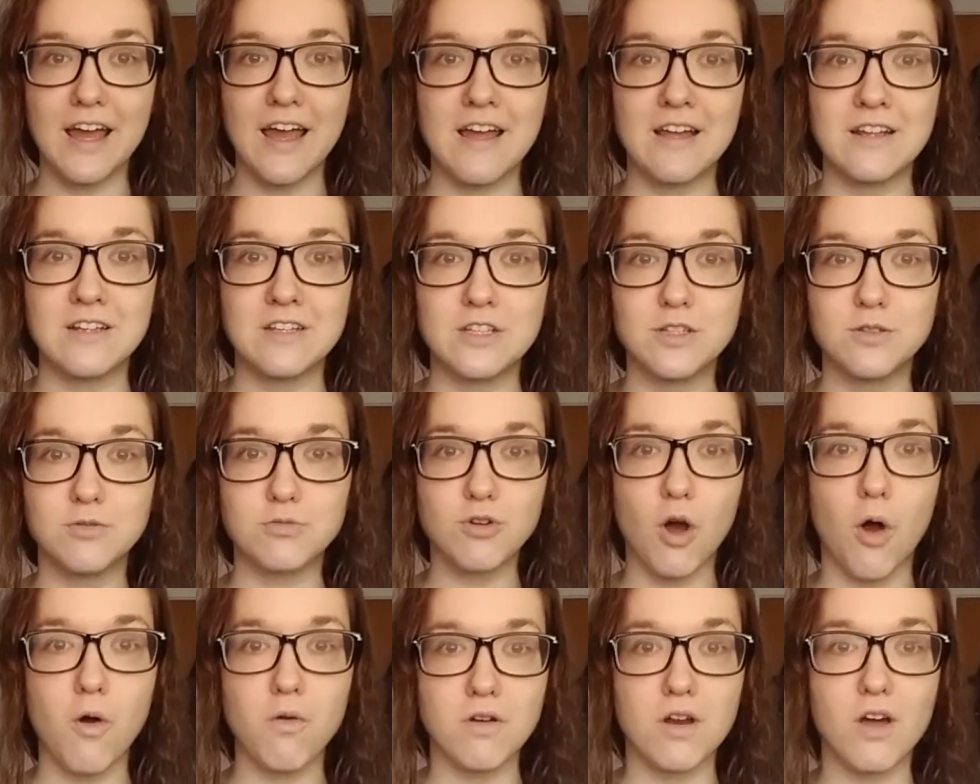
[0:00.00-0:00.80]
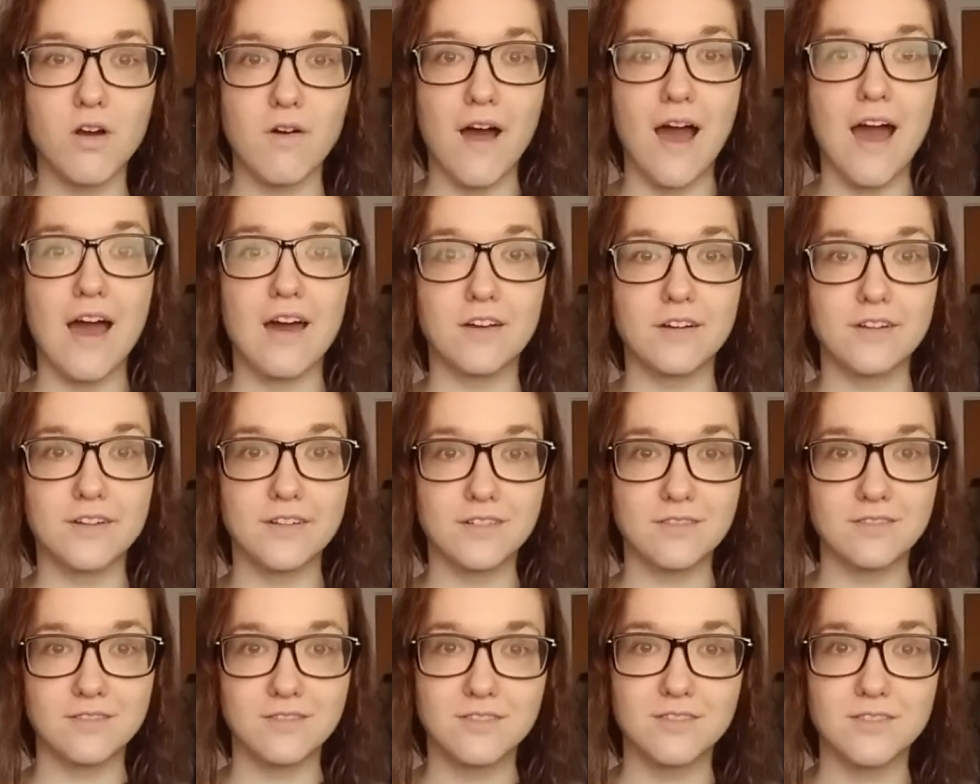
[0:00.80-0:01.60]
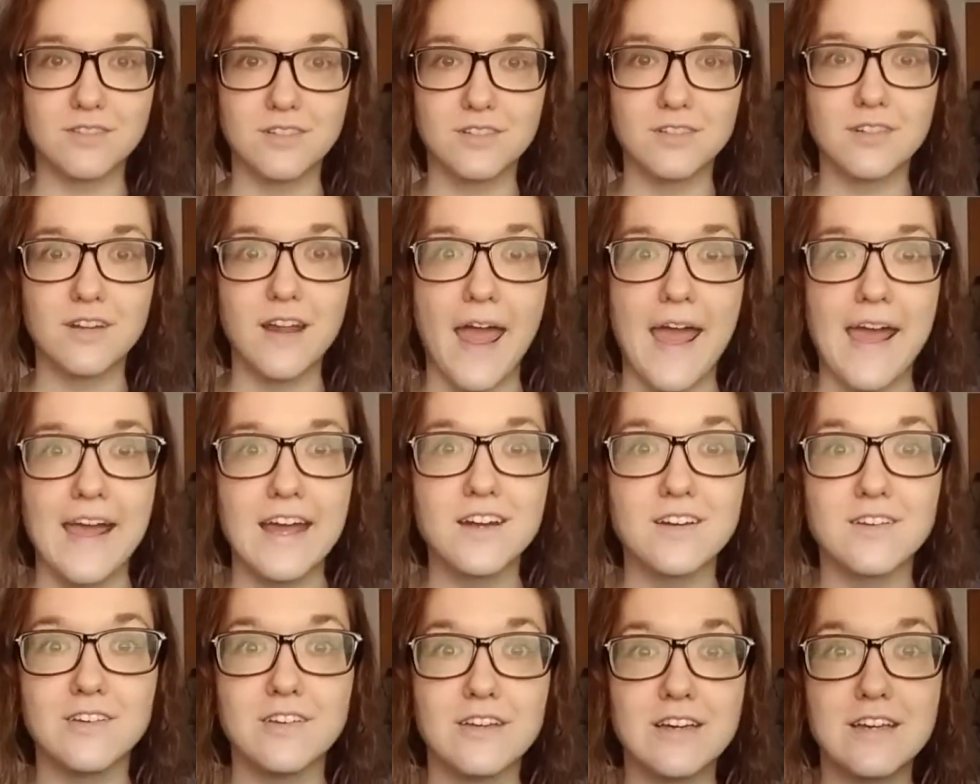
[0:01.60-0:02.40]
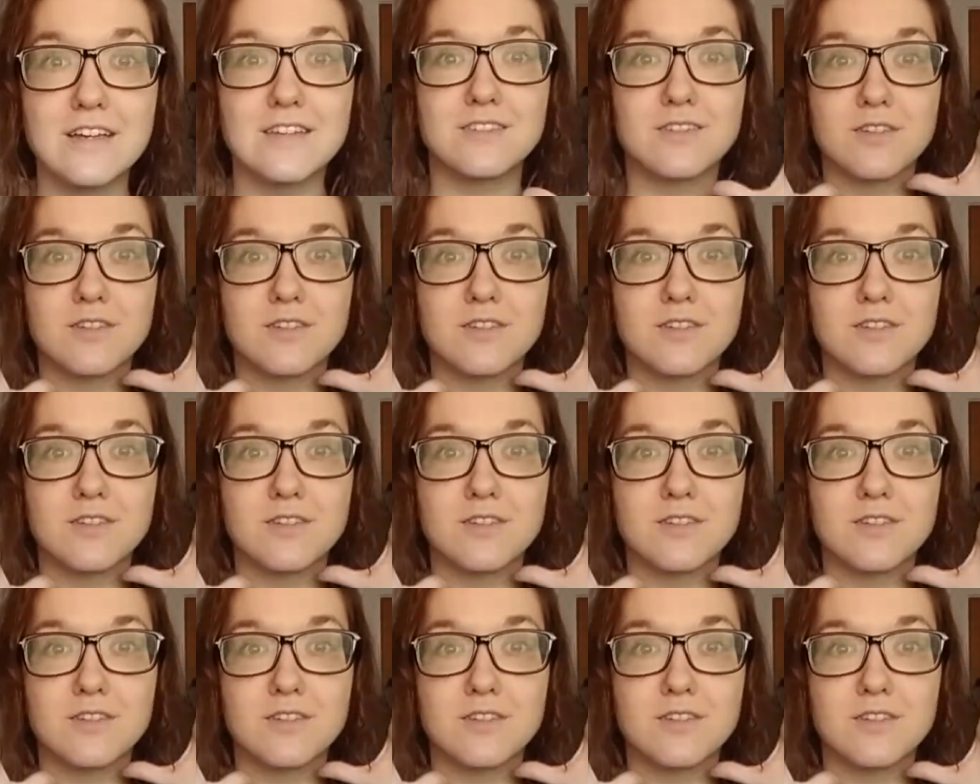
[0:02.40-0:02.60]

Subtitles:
and you don't know how to handle it.